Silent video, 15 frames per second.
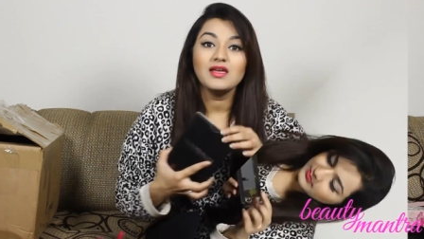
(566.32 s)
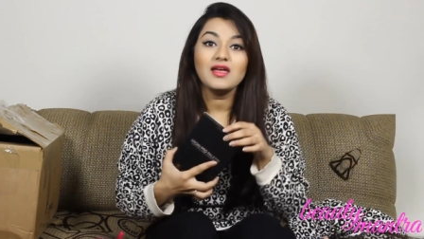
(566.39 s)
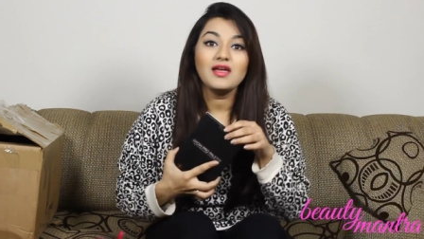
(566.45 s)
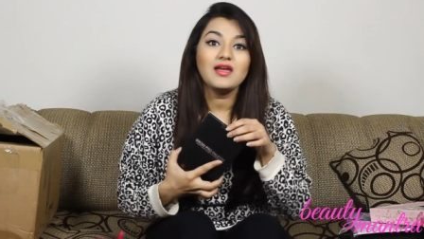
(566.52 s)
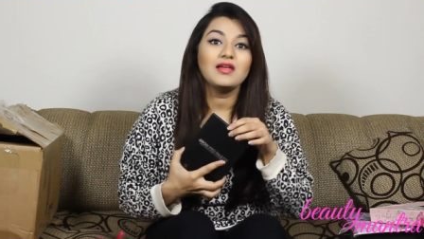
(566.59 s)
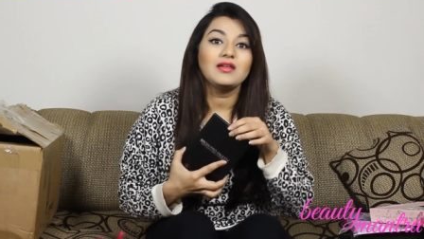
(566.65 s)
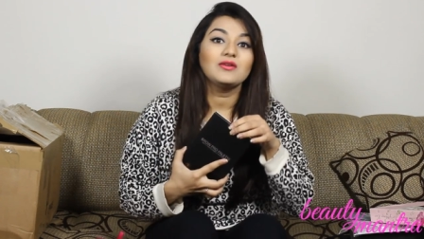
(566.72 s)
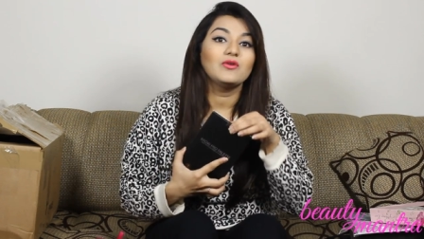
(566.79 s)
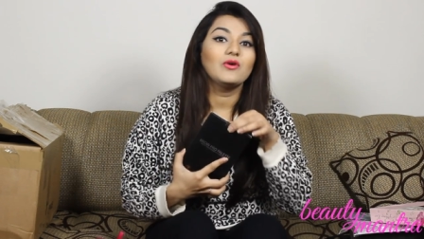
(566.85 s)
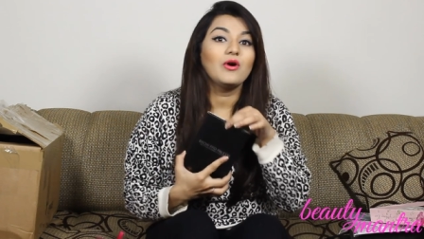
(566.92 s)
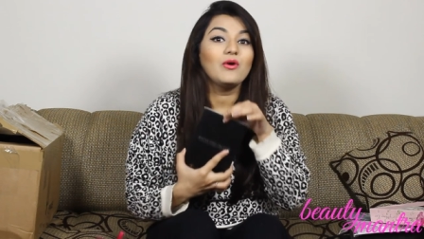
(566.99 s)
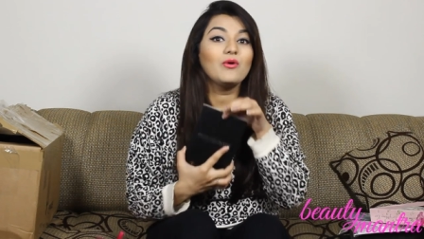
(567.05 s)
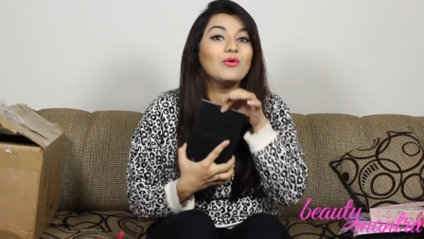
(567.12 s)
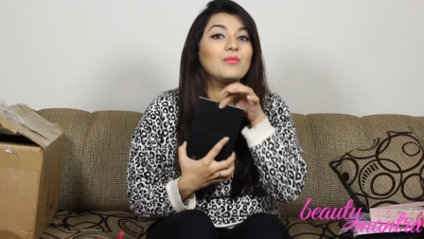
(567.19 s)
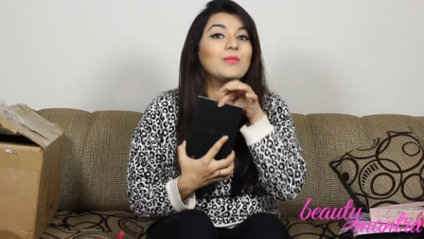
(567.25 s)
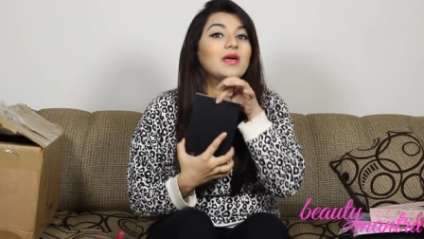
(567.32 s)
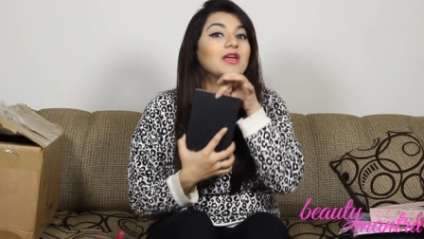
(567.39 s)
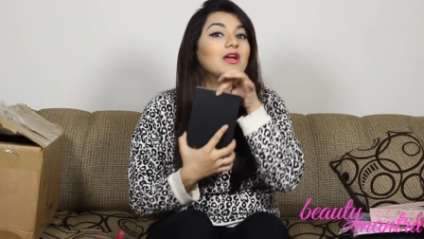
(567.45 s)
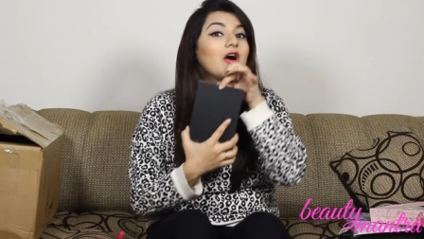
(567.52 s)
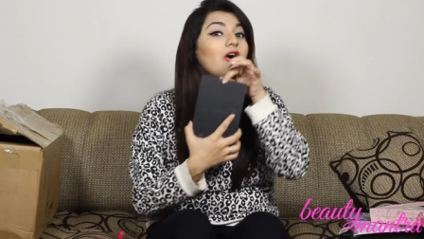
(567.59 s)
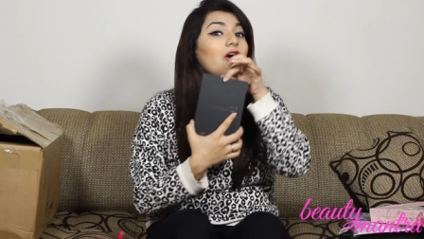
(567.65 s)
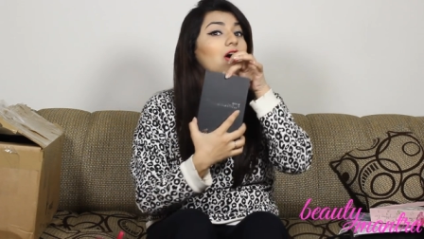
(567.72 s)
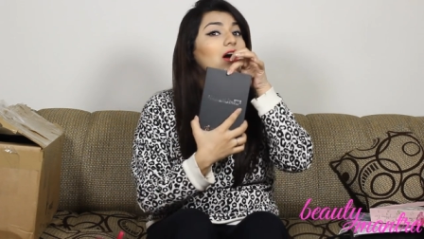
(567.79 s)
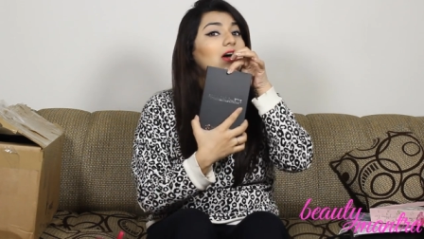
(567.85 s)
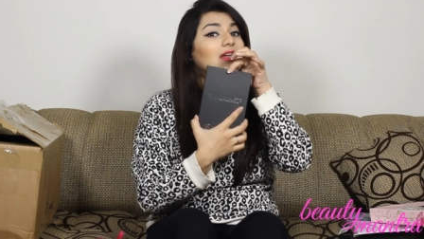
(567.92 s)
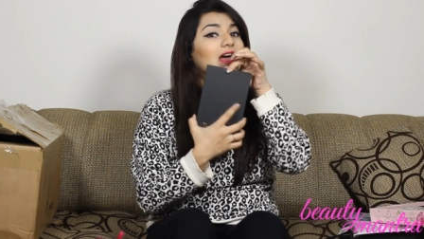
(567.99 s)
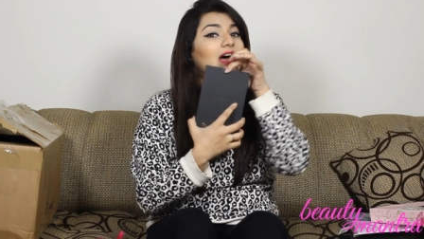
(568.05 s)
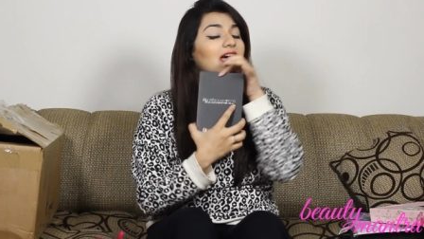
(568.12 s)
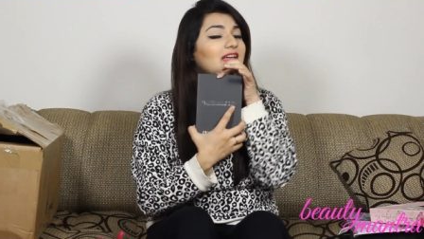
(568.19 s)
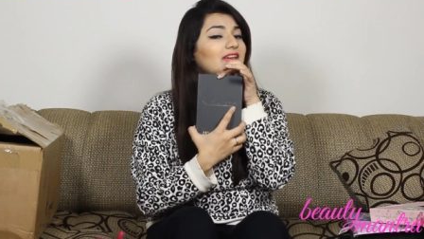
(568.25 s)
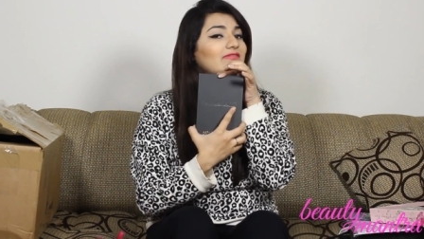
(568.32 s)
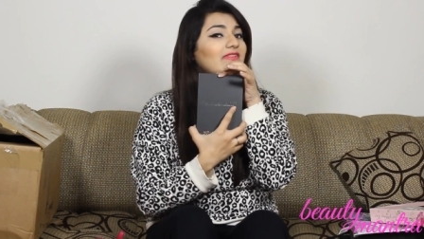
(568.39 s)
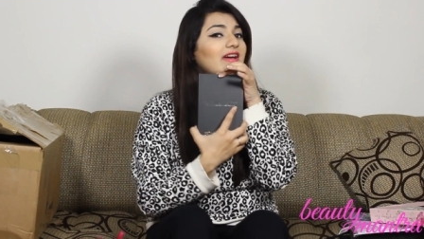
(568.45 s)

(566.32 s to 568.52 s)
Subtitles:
And oh my god, I